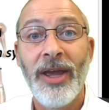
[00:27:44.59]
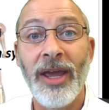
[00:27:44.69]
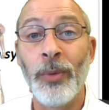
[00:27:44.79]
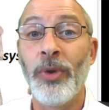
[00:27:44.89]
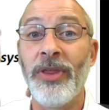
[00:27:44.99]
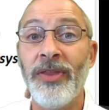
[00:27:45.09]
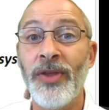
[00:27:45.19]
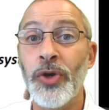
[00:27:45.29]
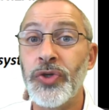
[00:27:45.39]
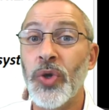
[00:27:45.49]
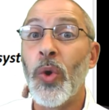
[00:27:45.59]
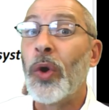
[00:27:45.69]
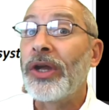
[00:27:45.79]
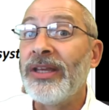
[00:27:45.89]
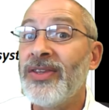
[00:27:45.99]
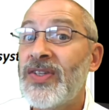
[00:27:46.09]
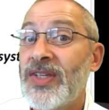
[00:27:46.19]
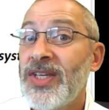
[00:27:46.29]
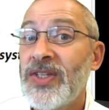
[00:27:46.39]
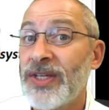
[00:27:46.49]
And within those organ
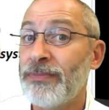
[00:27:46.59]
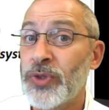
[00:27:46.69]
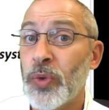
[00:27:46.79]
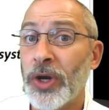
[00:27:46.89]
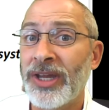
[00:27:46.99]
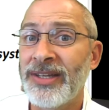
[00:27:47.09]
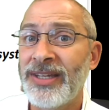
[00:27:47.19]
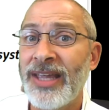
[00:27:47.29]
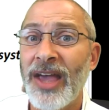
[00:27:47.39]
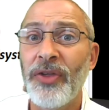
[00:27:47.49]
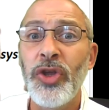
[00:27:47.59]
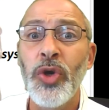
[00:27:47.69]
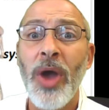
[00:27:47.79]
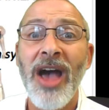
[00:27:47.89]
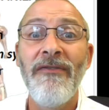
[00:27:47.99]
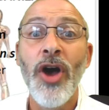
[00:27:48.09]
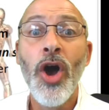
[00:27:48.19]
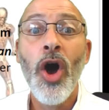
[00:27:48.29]
systems working together, you have